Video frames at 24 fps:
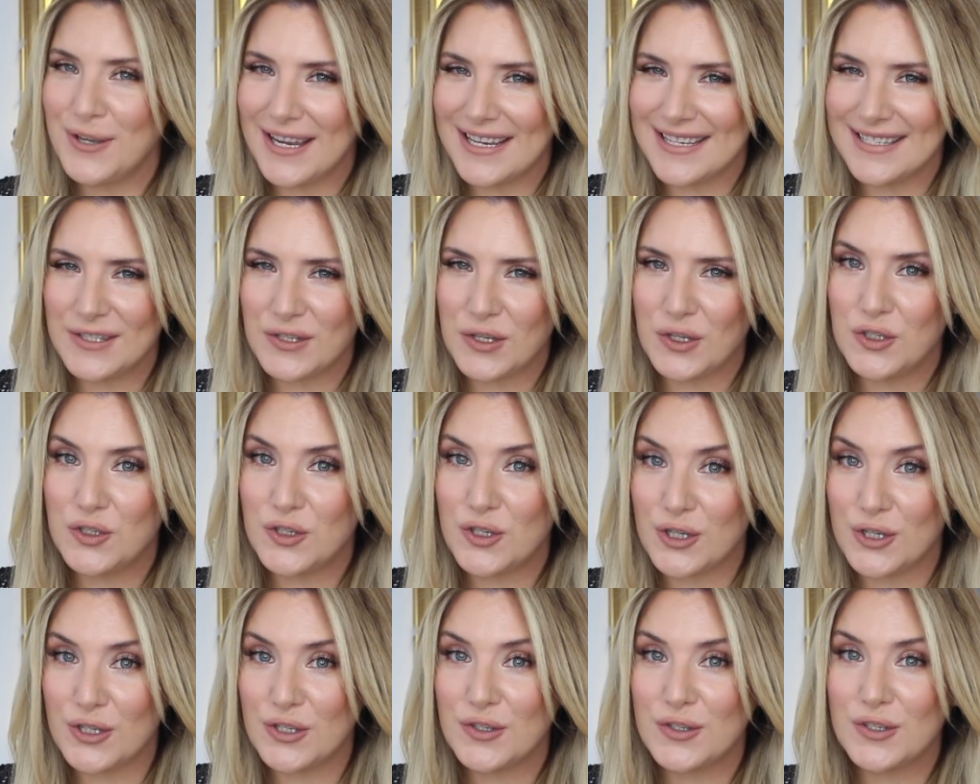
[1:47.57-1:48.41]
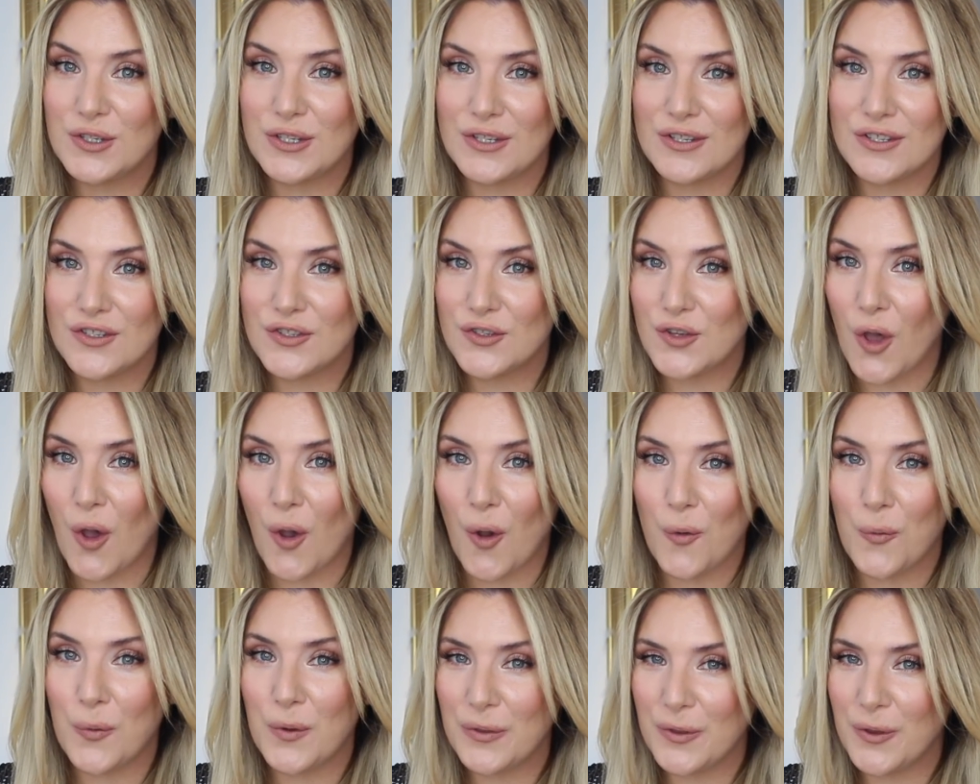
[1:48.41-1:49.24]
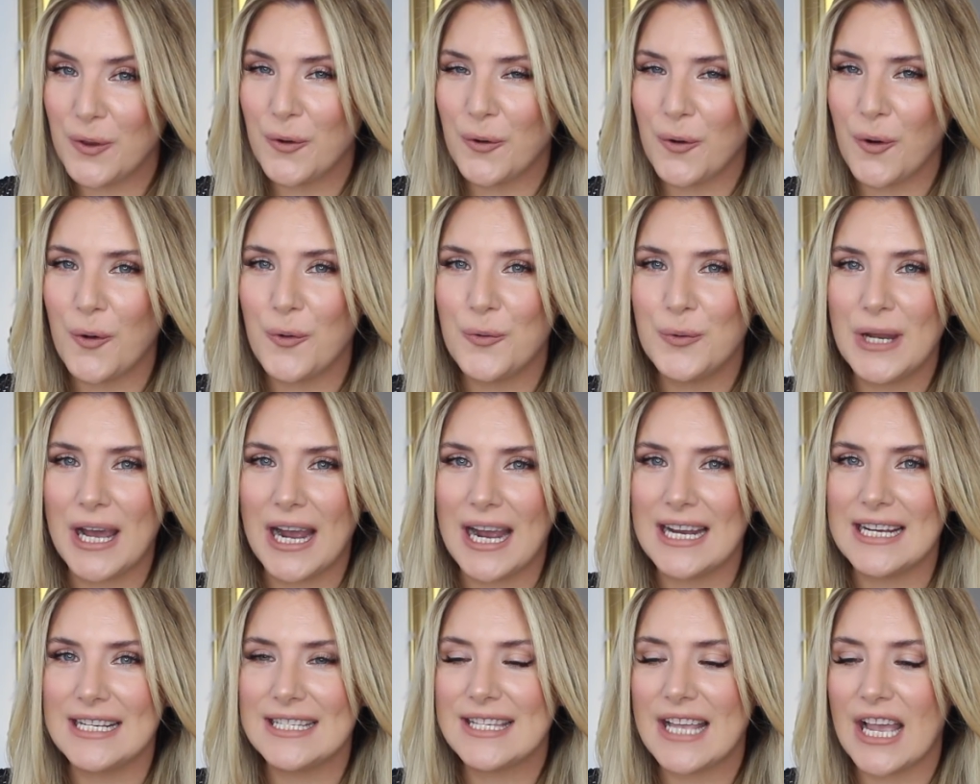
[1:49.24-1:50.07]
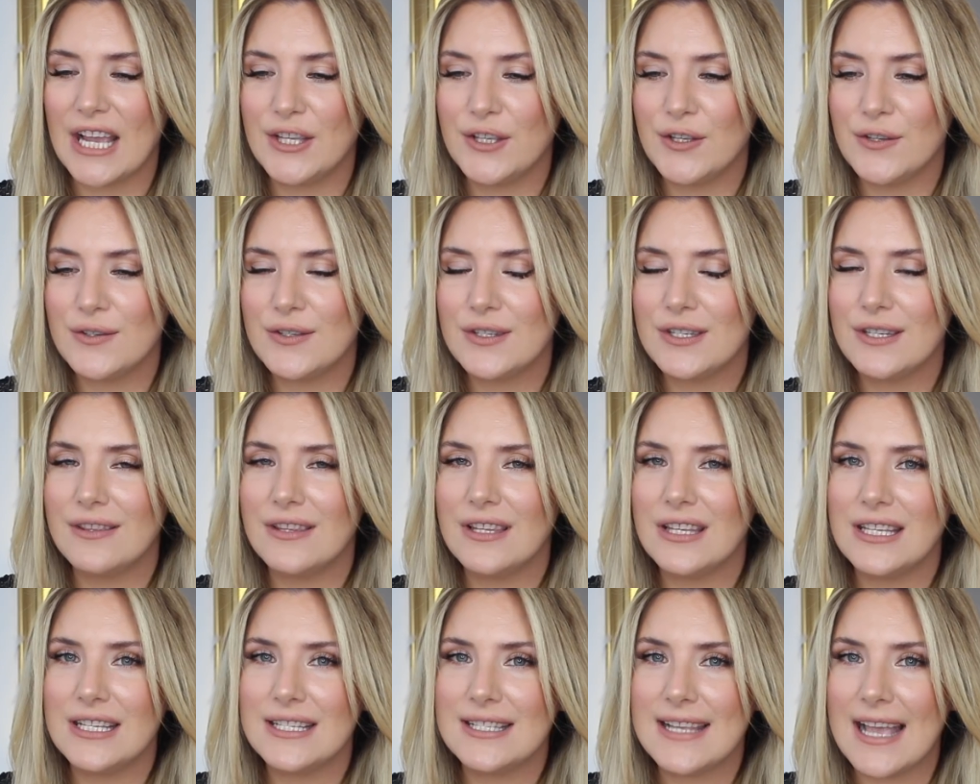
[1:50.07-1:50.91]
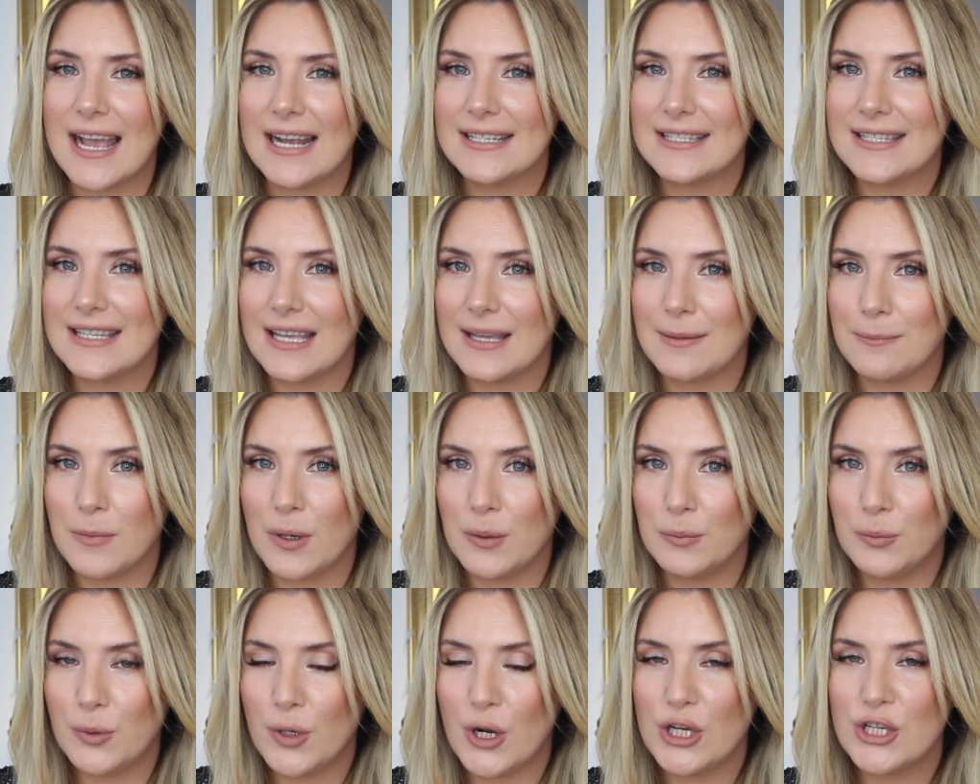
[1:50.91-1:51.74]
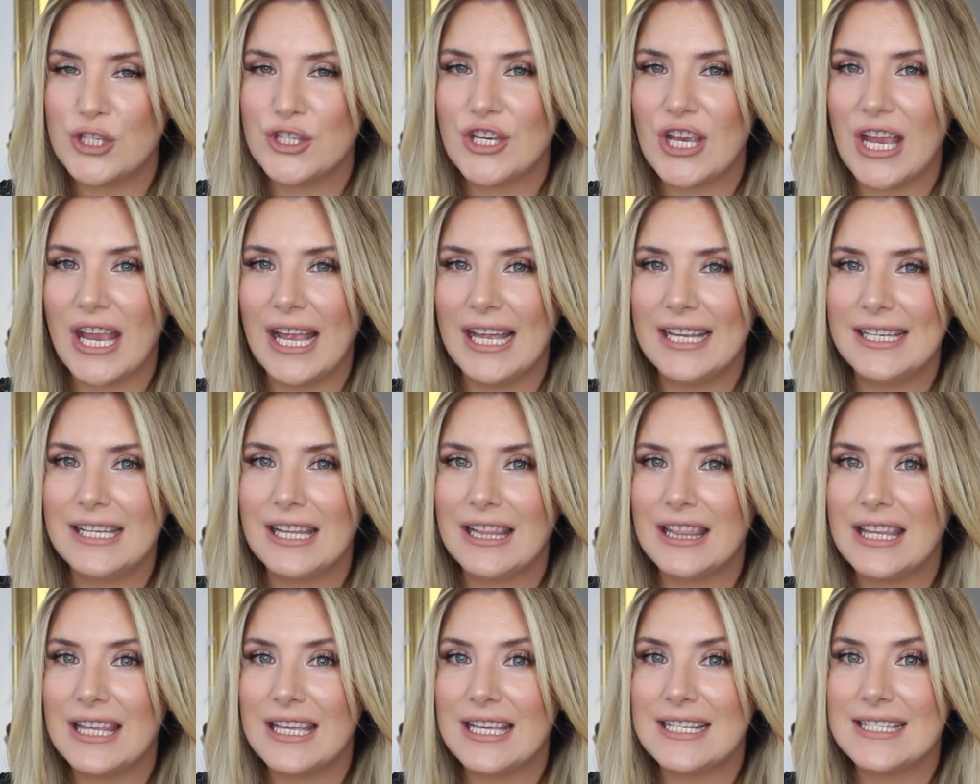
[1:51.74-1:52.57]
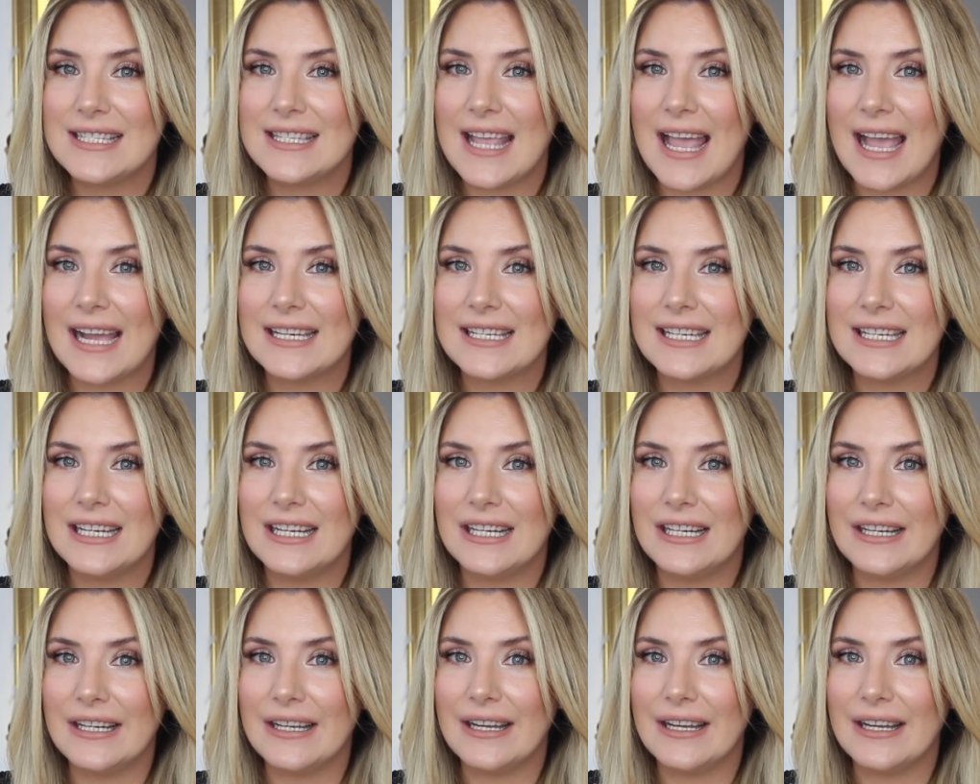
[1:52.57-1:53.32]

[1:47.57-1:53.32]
guys just saw with your own eyes, I used the exact same brush and the exact